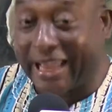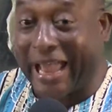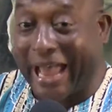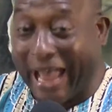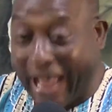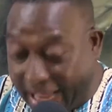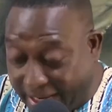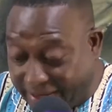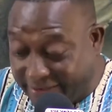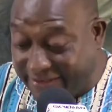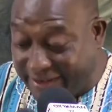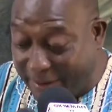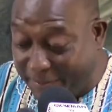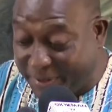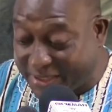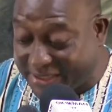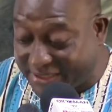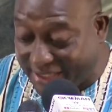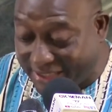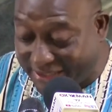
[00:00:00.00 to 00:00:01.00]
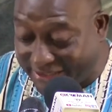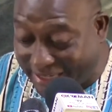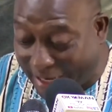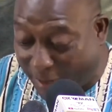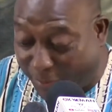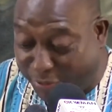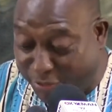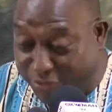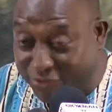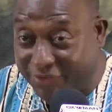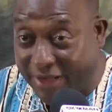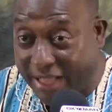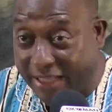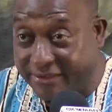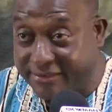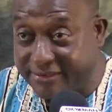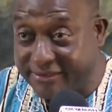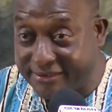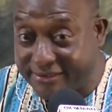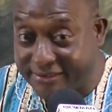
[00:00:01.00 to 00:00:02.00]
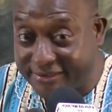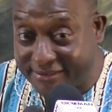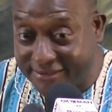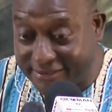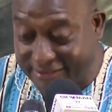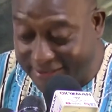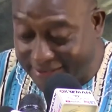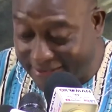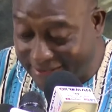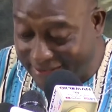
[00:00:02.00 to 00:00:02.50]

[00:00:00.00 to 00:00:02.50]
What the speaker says: 100% approvals